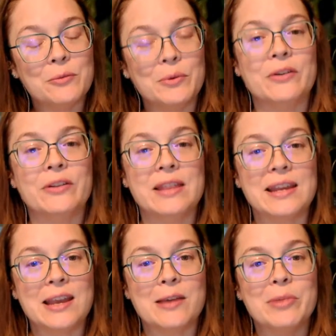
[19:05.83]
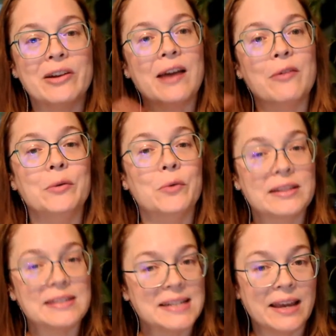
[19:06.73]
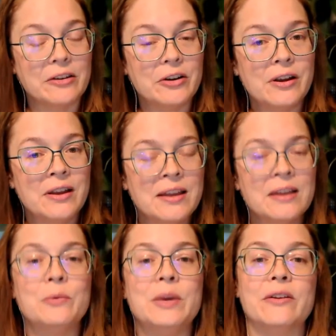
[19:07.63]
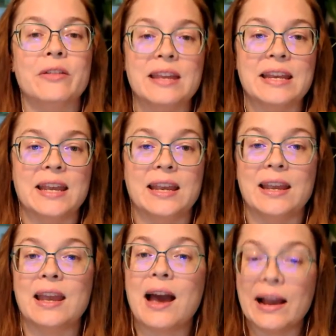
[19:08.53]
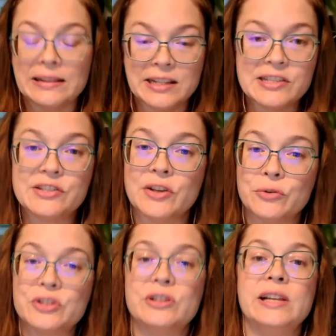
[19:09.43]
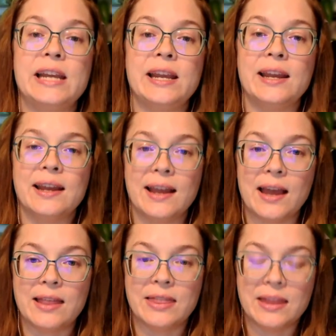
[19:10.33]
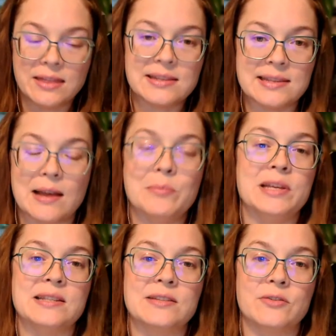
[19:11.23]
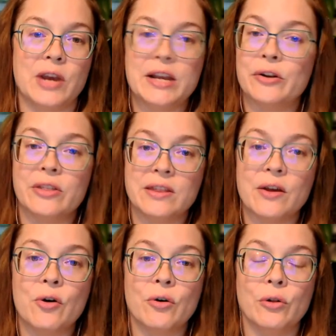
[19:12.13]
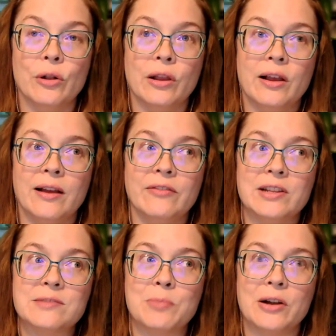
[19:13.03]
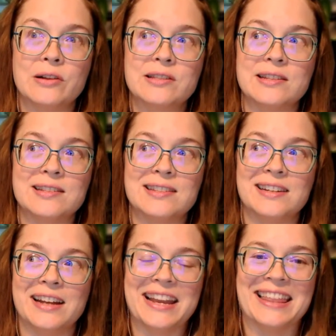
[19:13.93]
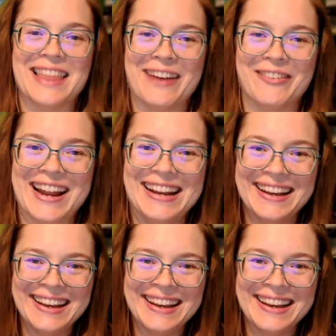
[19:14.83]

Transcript: We are thinking about how we work together. We are thinking highly socially, that the sum is greater than the whole of its parts. Did I get that right?